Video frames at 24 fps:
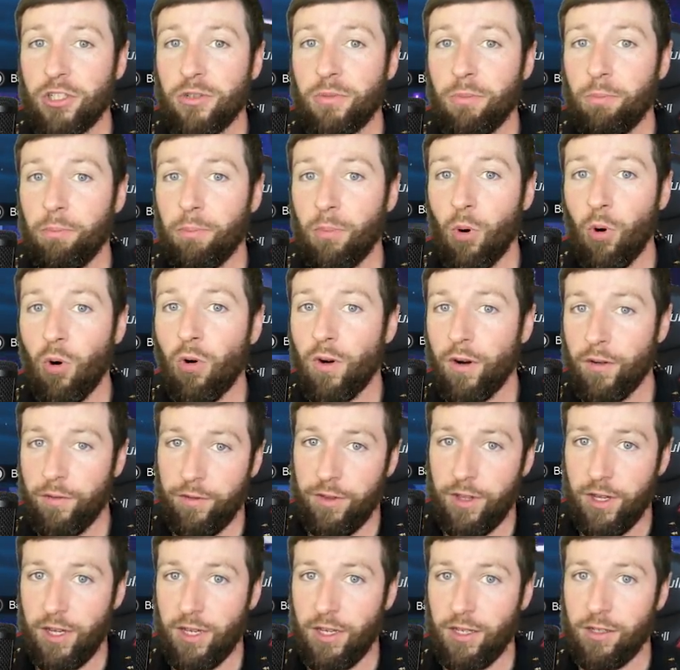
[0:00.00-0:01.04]
more of
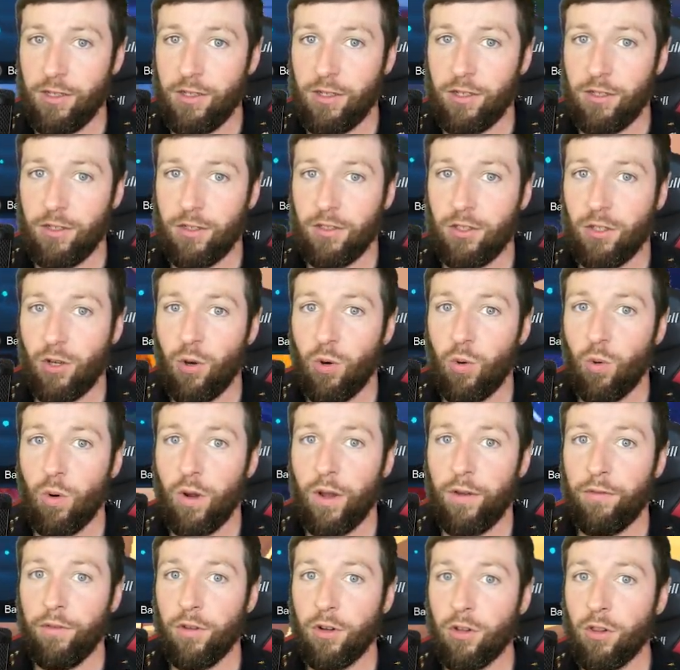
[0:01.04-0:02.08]
these. So
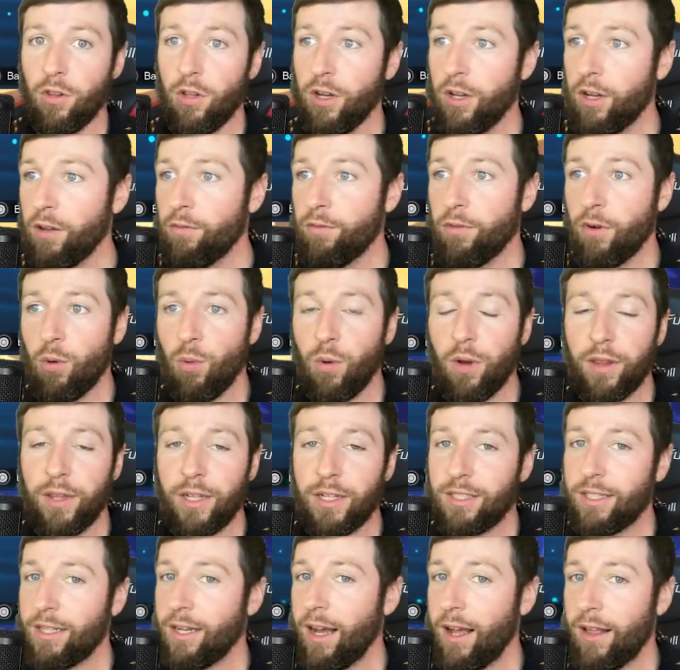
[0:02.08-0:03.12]
if you're looking for one
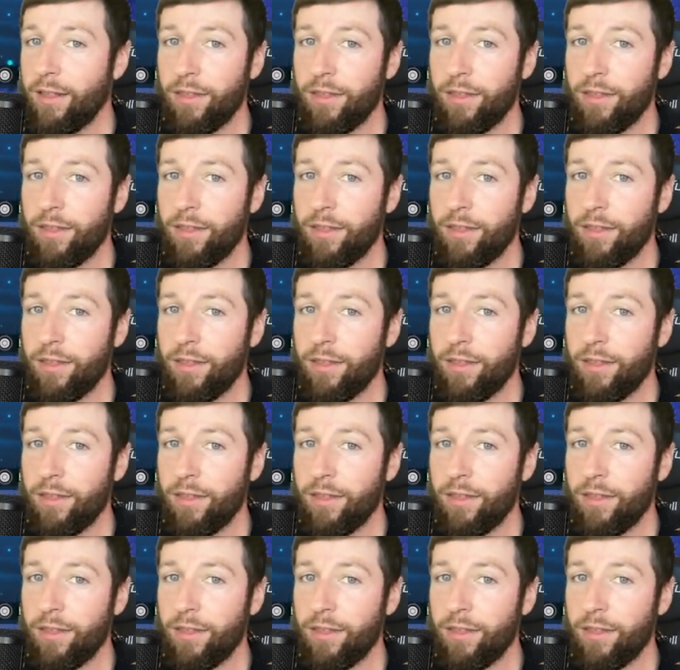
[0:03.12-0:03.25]
that's not